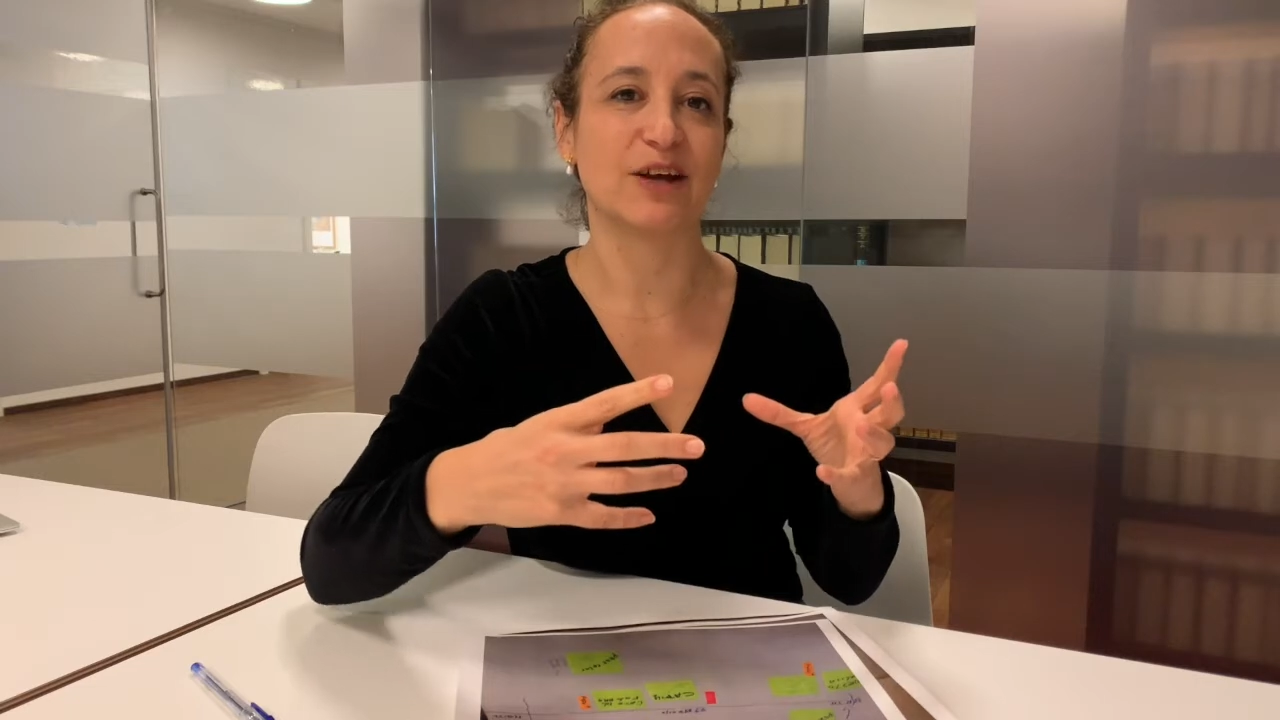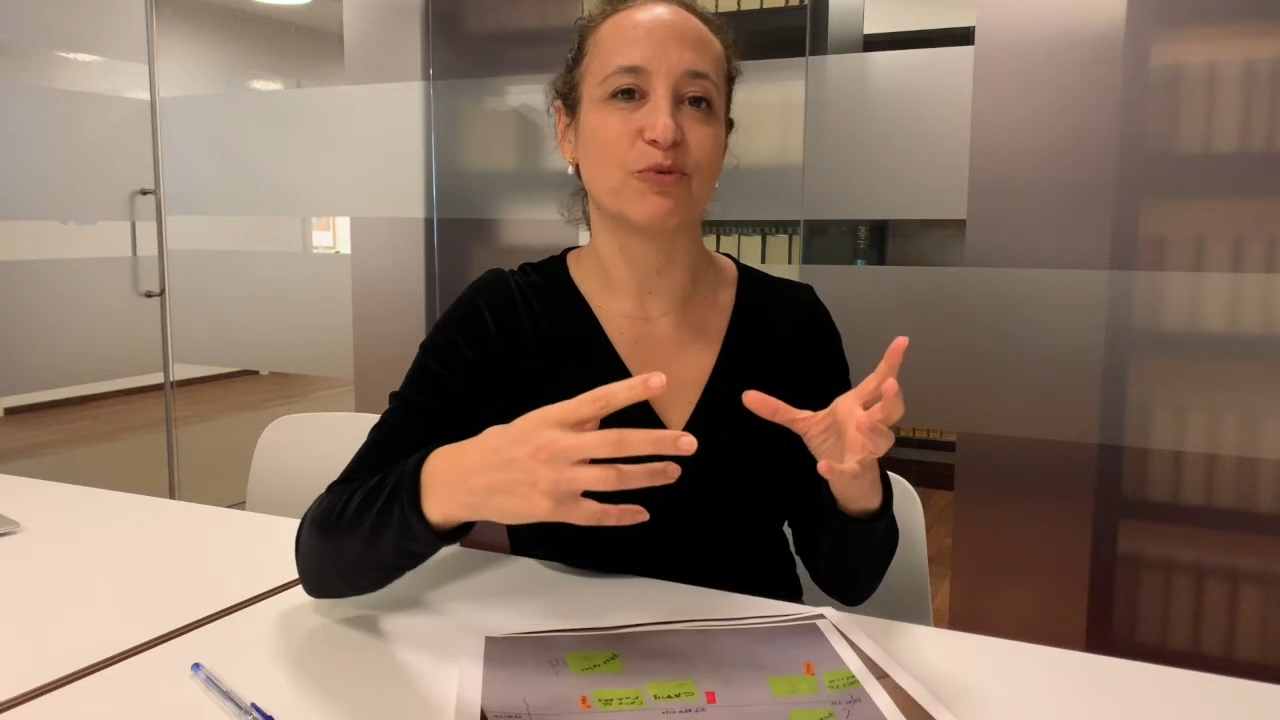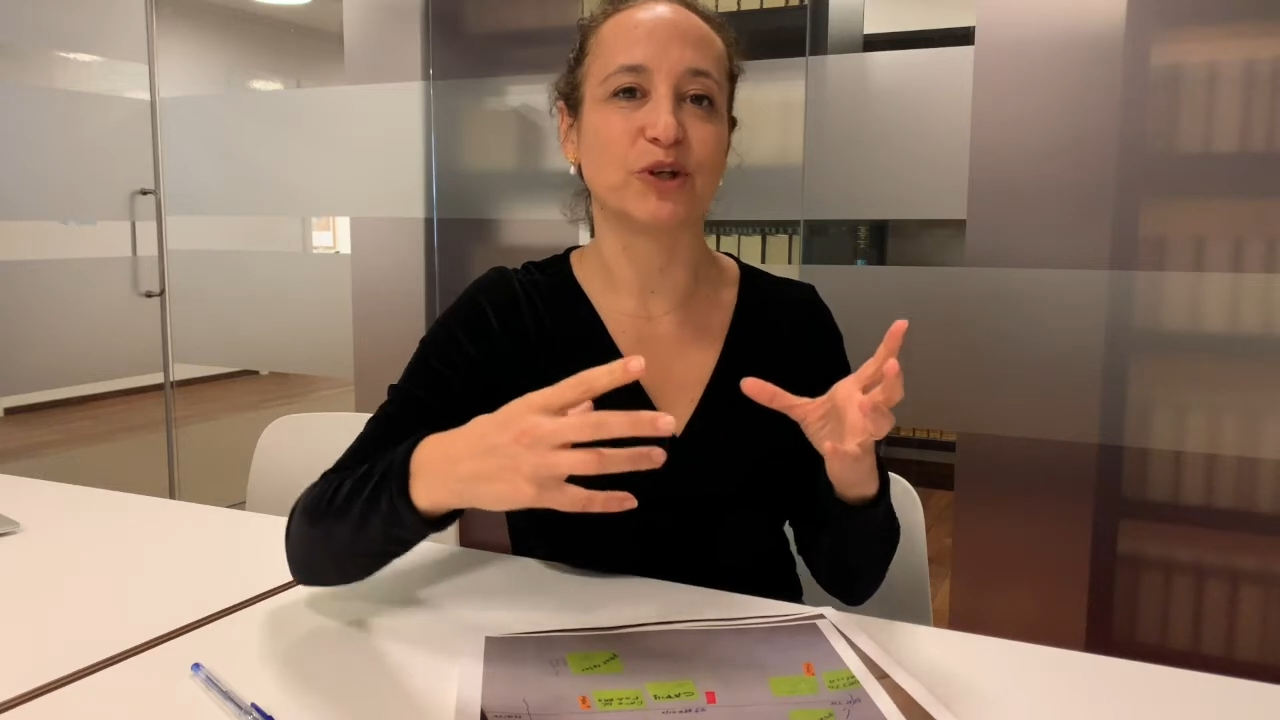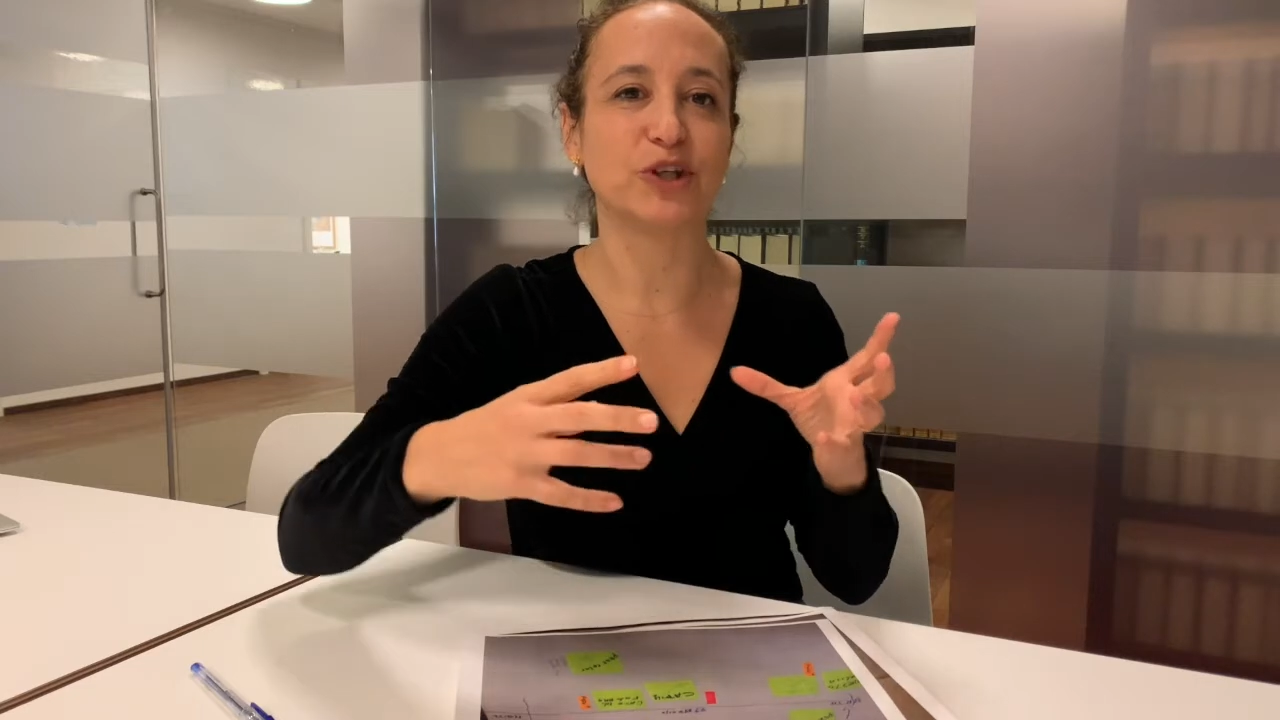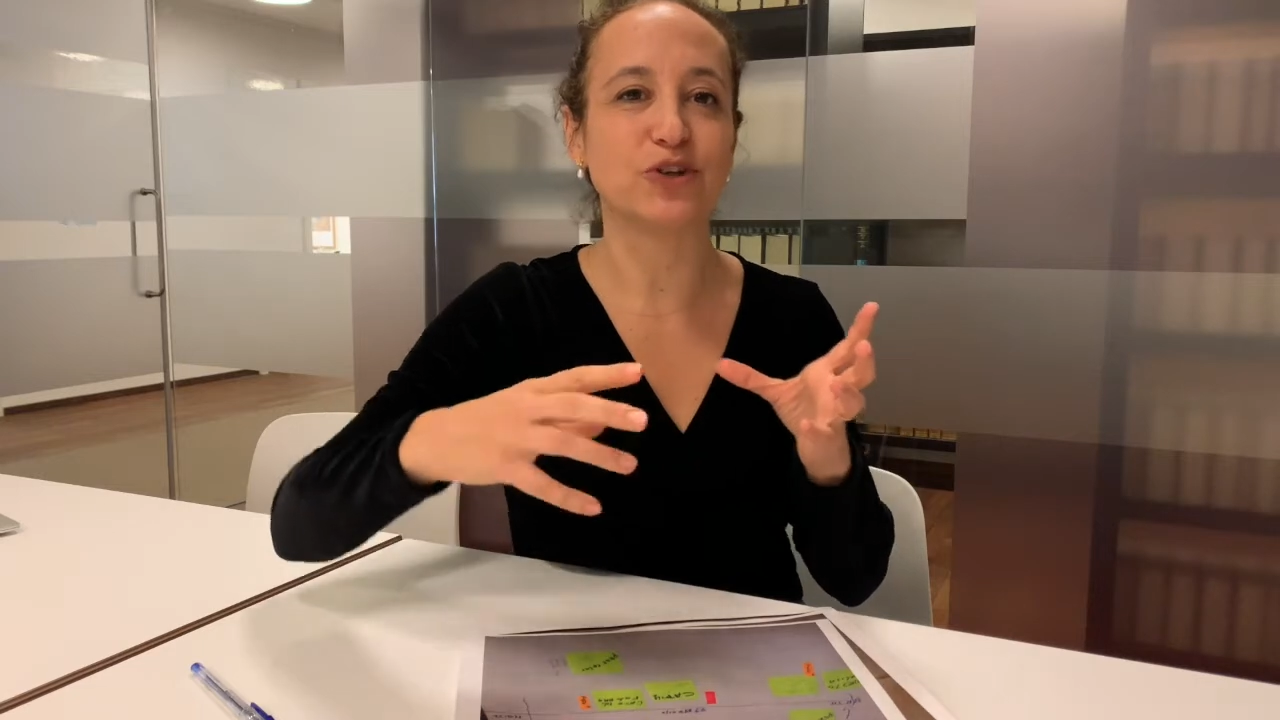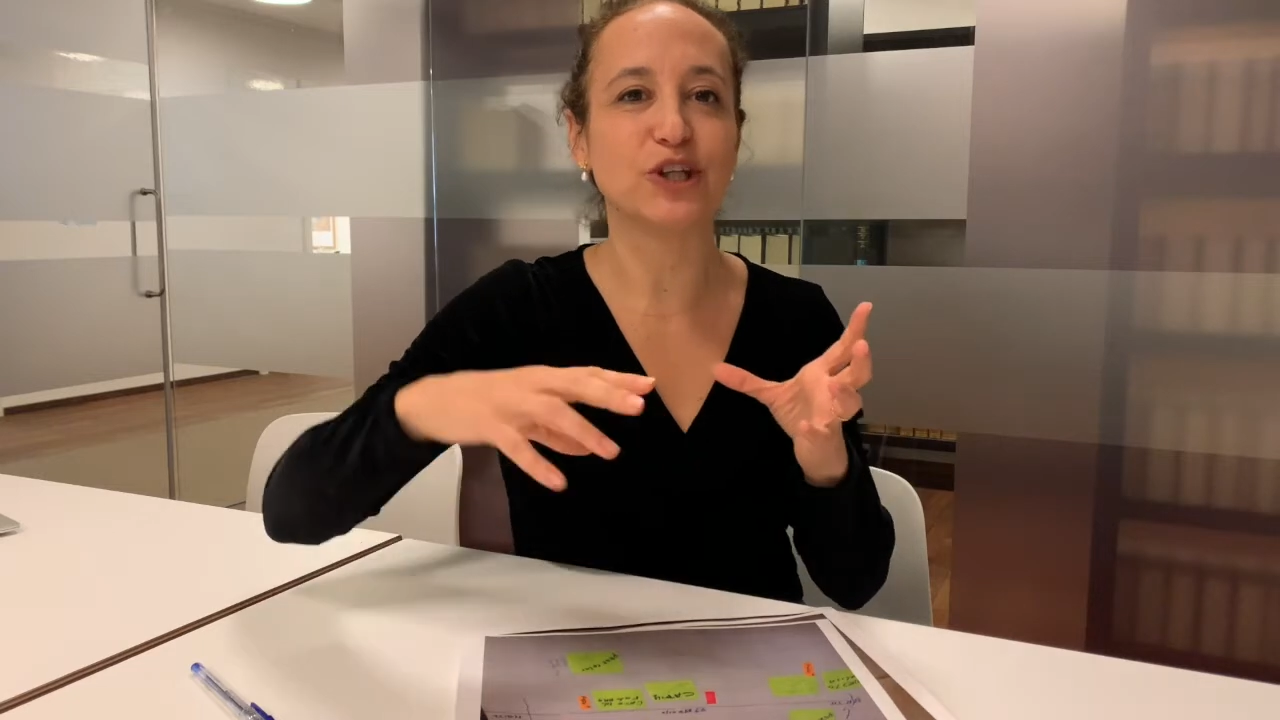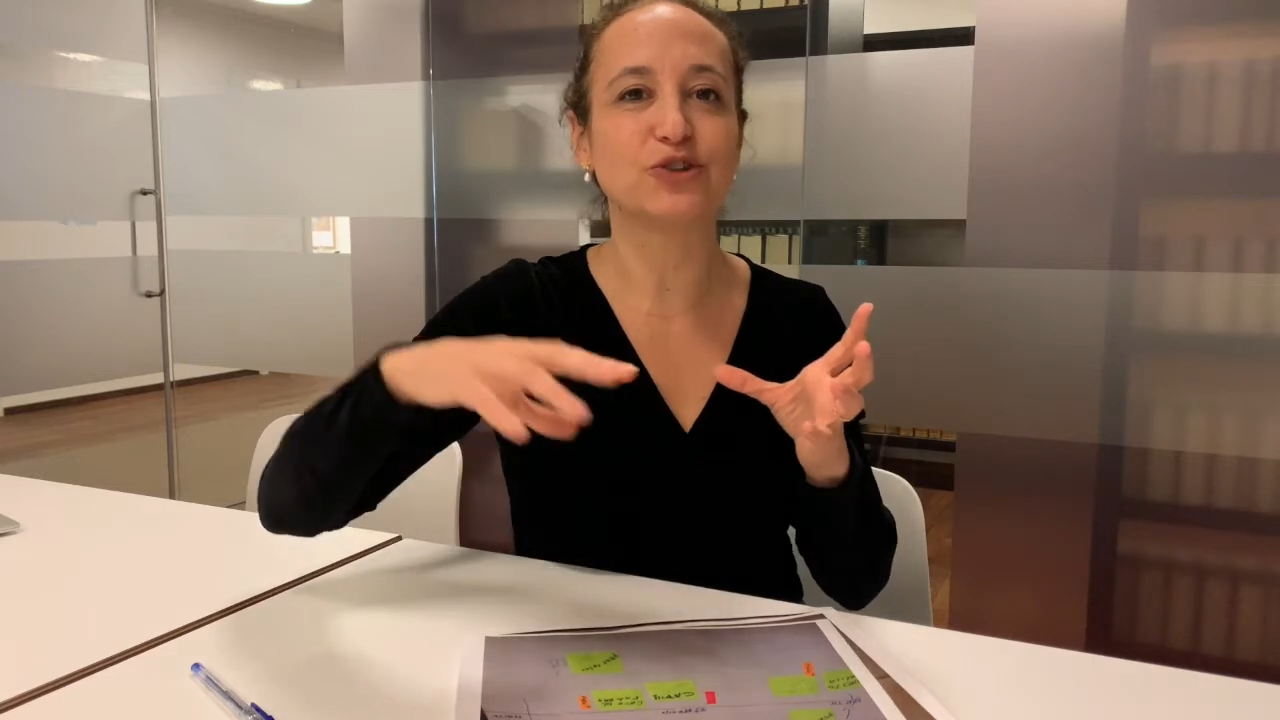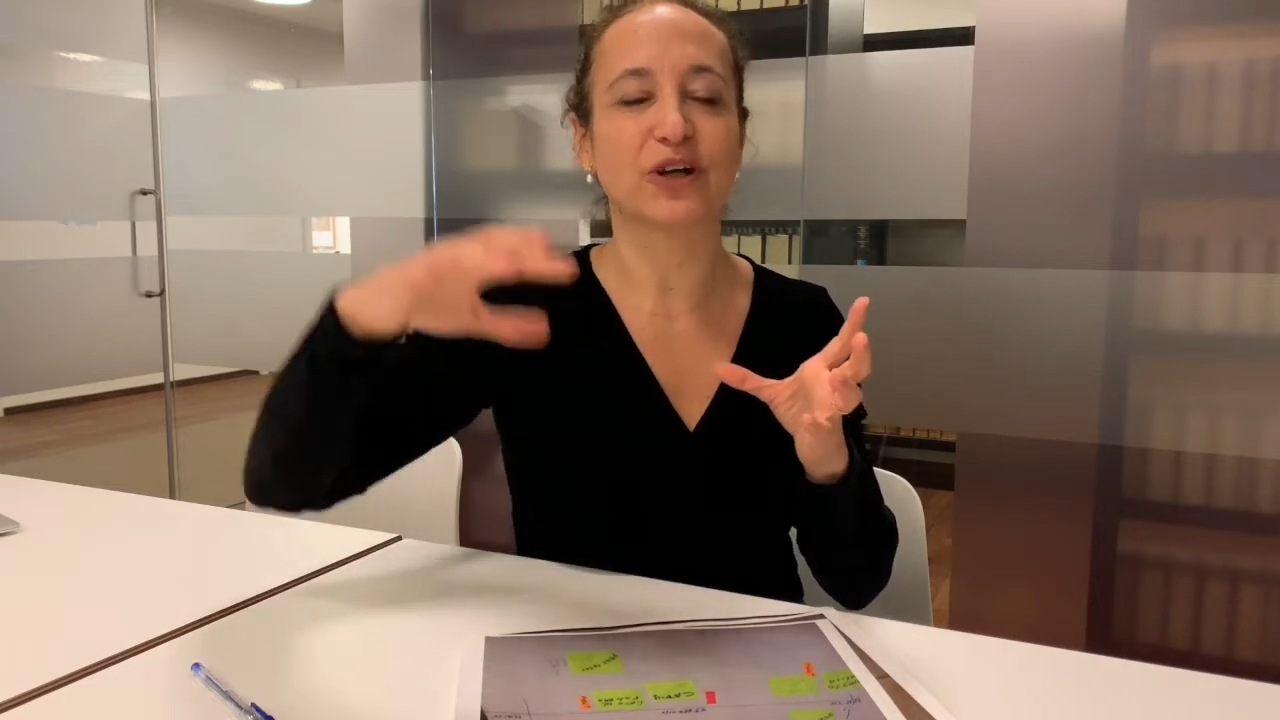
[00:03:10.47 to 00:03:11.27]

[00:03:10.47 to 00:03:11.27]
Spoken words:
when you need to